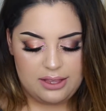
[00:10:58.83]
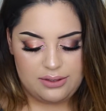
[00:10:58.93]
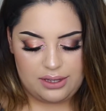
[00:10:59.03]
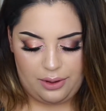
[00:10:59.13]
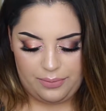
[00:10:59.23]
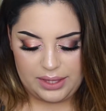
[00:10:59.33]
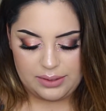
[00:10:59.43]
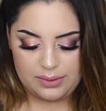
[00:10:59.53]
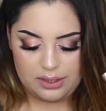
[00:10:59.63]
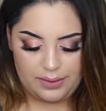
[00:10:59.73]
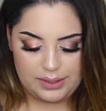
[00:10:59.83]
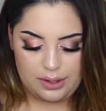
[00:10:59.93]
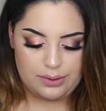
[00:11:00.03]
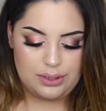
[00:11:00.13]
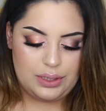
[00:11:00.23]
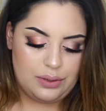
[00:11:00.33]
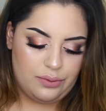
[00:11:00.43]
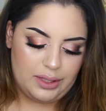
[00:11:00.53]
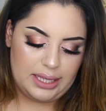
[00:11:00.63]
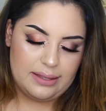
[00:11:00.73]
So this one's always a go-to
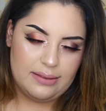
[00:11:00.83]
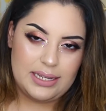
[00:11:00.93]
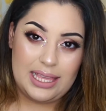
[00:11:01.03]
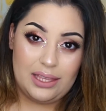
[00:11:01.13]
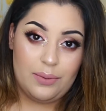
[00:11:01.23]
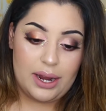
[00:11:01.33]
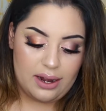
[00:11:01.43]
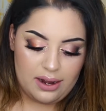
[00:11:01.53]
for like daily wear.